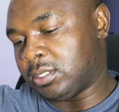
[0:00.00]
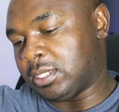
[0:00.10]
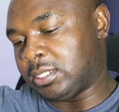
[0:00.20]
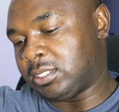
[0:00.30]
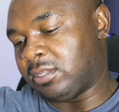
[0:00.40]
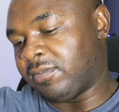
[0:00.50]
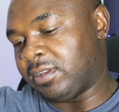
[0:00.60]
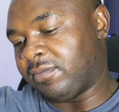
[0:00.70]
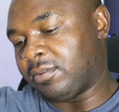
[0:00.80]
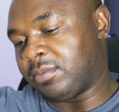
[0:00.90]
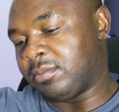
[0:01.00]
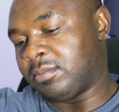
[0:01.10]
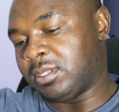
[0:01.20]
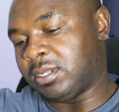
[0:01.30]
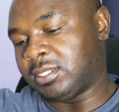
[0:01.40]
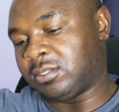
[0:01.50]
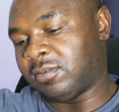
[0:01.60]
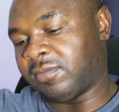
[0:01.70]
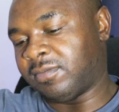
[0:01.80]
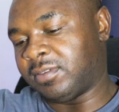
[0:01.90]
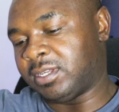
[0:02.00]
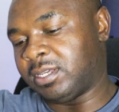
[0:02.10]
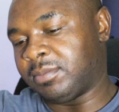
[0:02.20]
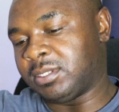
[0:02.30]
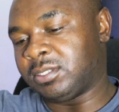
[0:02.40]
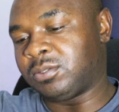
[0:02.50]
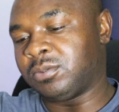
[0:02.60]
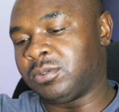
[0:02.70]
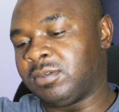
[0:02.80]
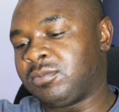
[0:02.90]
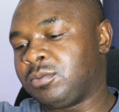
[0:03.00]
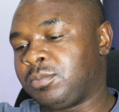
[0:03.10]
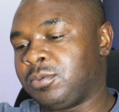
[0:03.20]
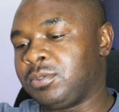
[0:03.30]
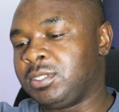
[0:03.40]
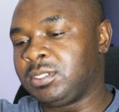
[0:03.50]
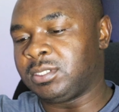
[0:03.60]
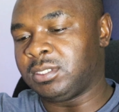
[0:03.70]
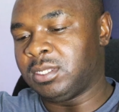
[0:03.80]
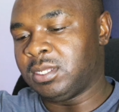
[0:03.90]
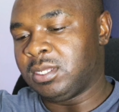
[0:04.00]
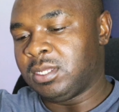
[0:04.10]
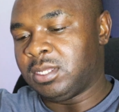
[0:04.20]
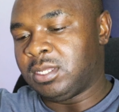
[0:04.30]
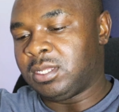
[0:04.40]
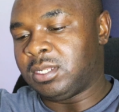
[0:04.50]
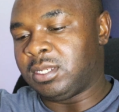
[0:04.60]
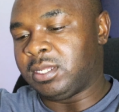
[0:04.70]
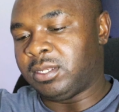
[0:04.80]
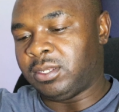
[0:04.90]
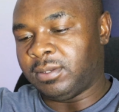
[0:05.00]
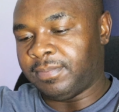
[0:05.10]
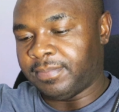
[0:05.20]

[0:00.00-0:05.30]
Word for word: that is different from the rest of the cameras so you have to put this and then